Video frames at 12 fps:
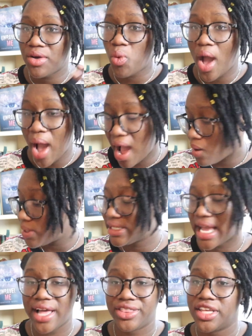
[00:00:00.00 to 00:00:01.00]
and how it
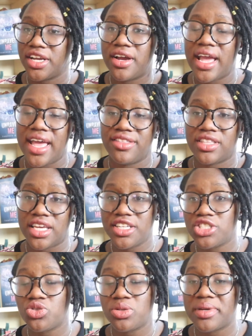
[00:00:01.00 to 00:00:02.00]
got there and the
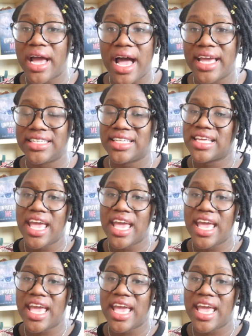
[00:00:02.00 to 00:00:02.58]
history behind it